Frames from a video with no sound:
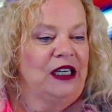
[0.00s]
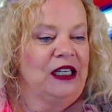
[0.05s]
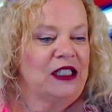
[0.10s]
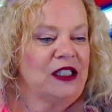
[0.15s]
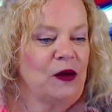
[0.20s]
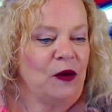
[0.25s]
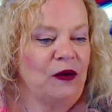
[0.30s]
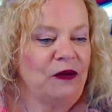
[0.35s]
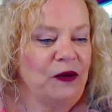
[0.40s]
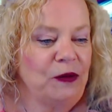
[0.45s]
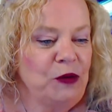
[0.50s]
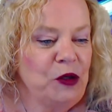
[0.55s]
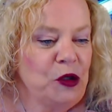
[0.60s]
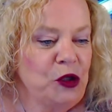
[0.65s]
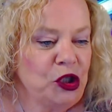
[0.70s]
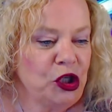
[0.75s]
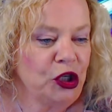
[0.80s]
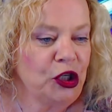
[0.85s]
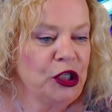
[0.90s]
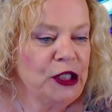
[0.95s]
Someone from New
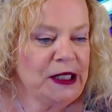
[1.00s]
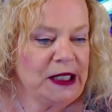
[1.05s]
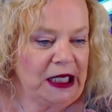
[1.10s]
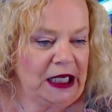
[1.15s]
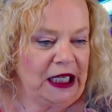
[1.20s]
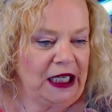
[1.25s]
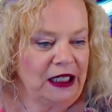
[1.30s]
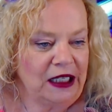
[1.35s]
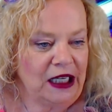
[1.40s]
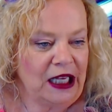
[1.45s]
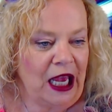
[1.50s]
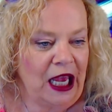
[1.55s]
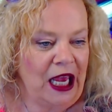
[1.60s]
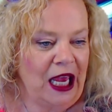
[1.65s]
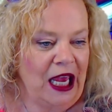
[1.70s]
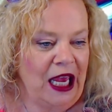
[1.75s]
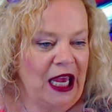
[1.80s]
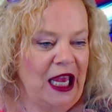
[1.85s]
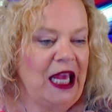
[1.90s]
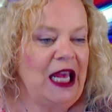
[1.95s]
Jersey.
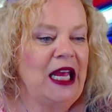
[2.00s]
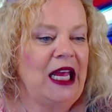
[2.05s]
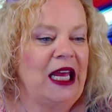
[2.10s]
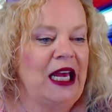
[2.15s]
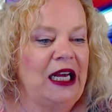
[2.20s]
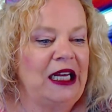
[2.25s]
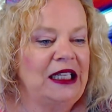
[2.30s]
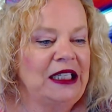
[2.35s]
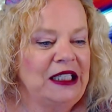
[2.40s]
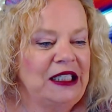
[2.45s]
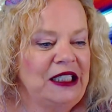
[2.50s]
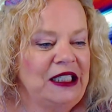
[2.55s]
Yay.